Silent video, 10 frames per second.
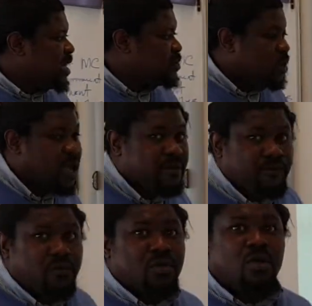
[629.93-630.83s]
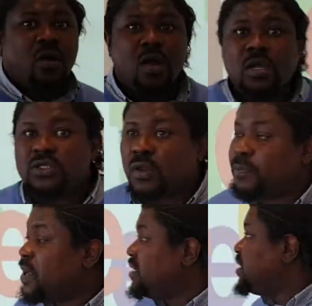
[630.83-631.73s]
like to hear from you, so
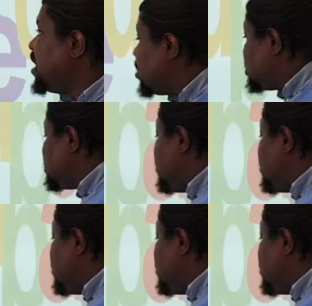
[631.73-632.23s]
please send us